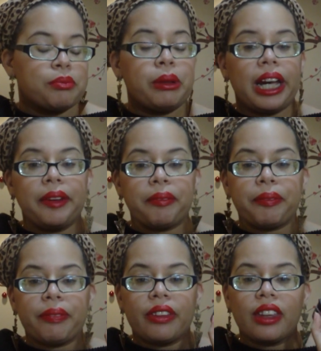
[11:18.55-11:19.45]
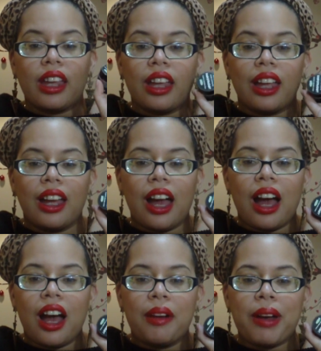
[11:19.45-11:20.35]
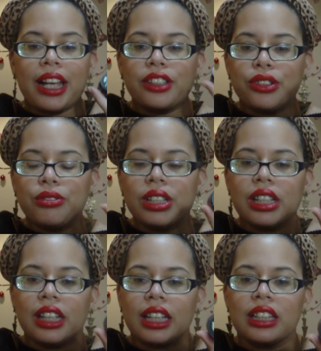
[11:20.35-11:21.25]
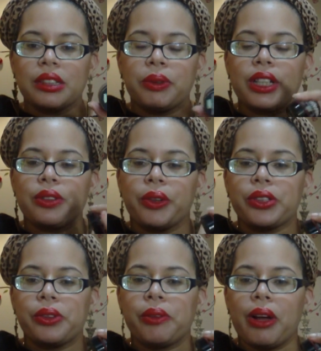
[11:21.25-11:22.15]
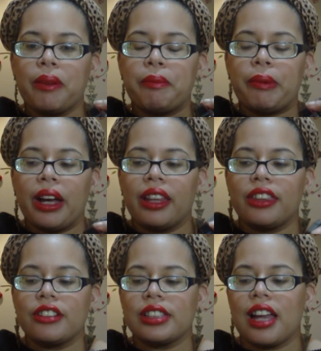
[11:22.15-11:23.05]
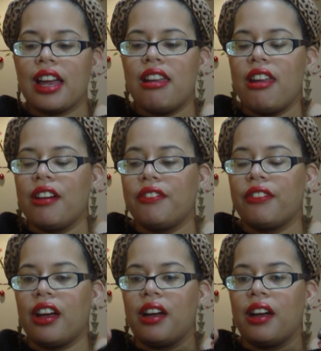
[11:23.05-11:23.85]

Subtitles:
But I do really like this because it works really well, but there's not enough